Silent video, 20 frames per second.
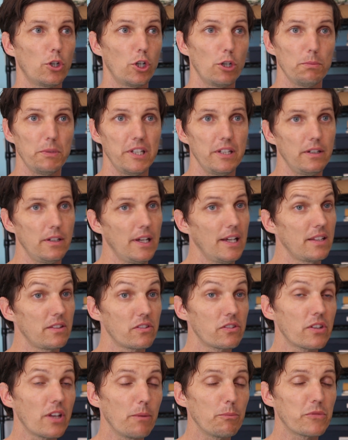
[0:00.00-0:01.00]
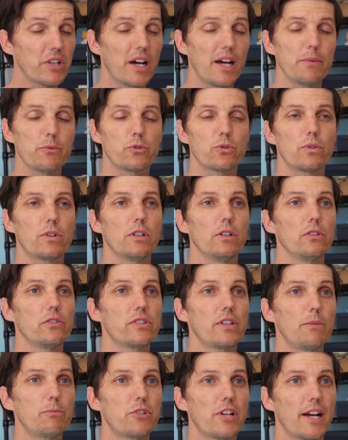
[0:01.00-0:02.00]
urban and sometimes rural
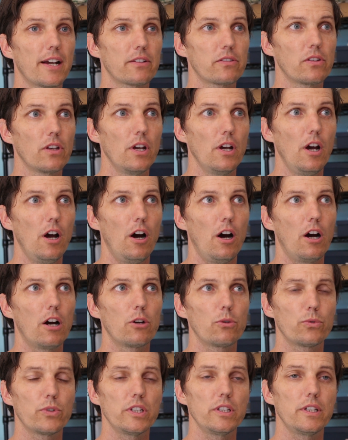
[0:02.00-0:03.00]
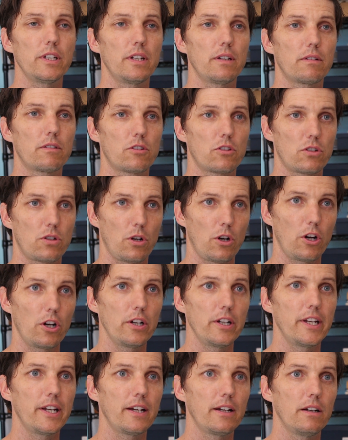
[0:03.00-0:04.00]
subjects, are really
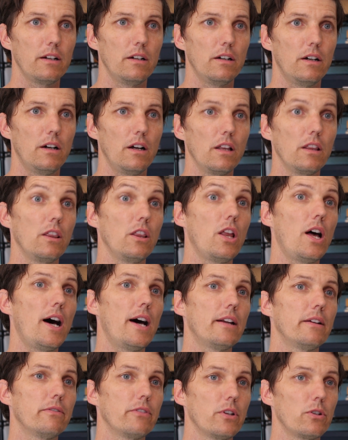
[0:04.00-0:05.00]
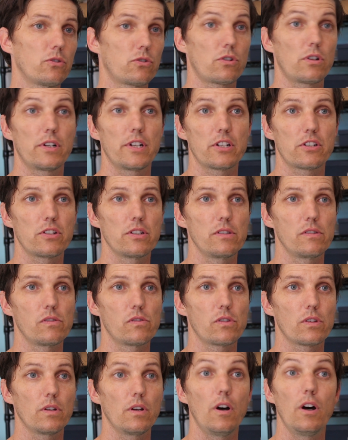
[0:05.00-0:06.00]
turning a lot of those
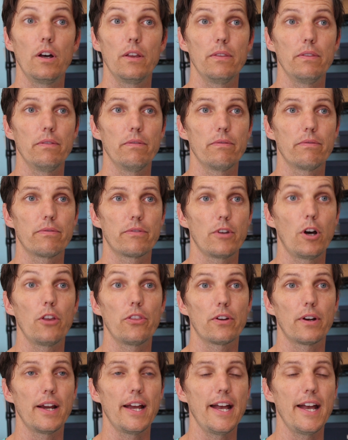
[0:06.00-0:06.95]
traditions on their